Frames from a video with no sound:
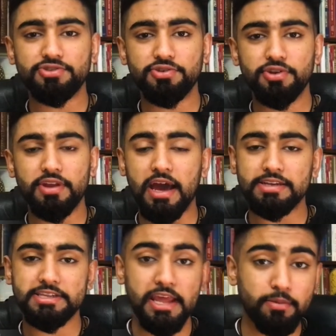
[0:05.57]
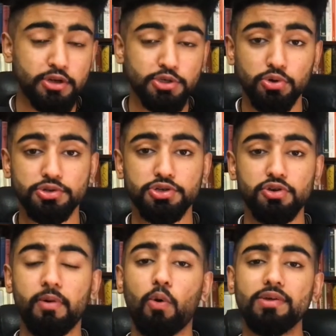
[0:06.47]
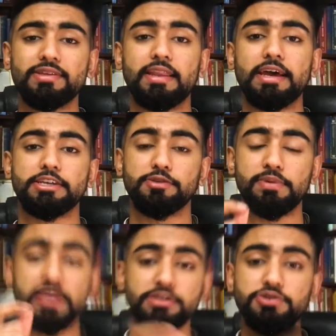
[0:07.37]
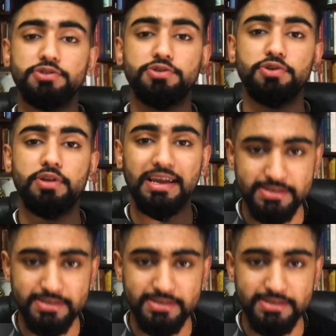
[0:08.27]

student, and today I'm going to talk to you about what it's like to be a history student at